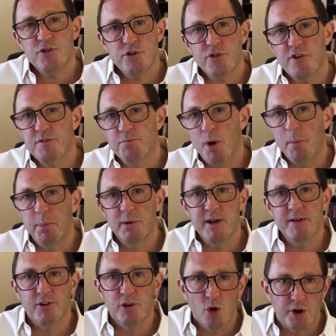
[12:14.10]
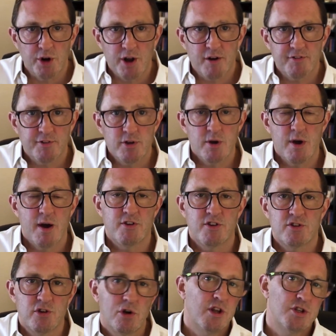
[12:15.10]
do this properly for long enough, you have a
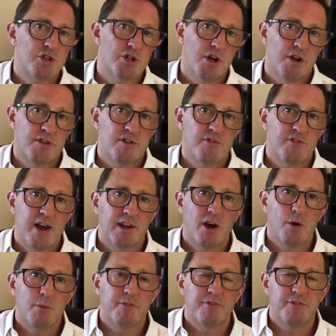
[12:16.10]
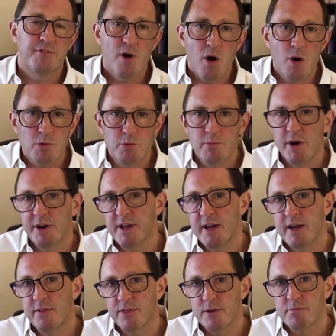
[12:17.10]
solid chance of ending up with far more
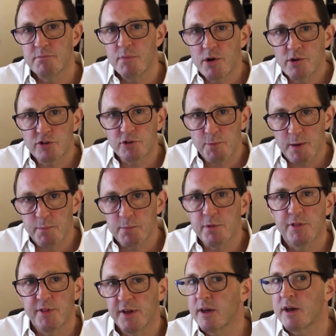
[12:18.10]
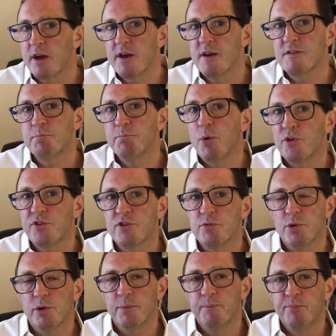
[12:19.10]
money than most people think is
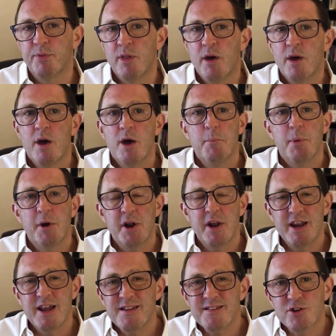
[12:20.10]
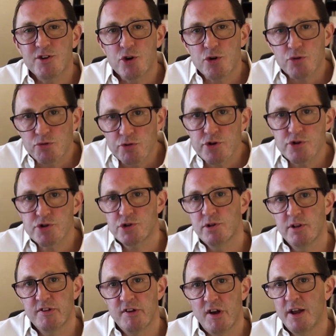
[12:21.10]
possible. But it is
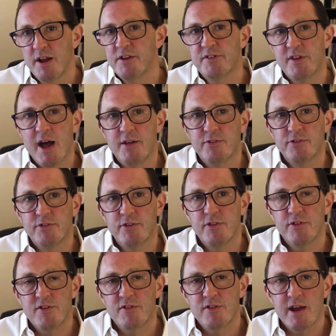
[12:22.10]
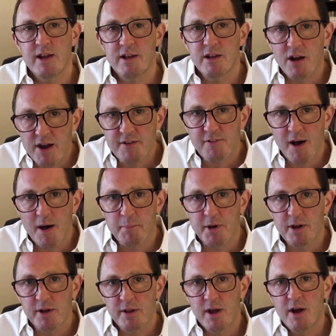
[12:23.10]
crucial to understand that this is a life
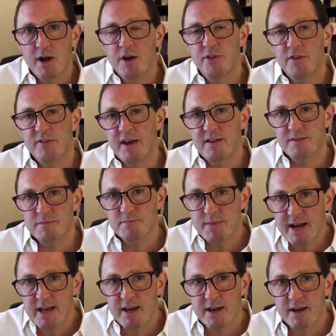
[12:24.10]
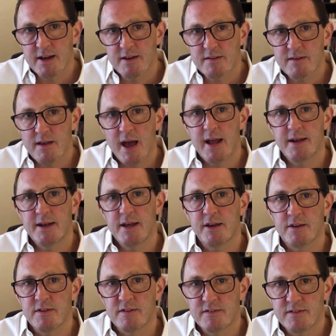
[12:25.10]
habit that takes many years and a
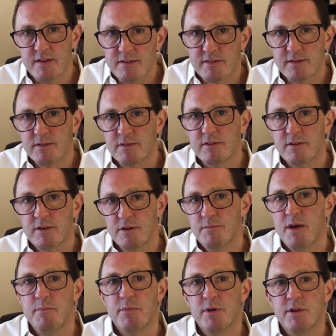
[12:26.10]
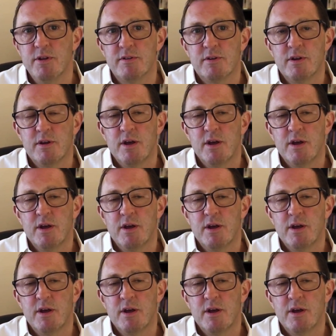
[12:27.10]
consistent commitment.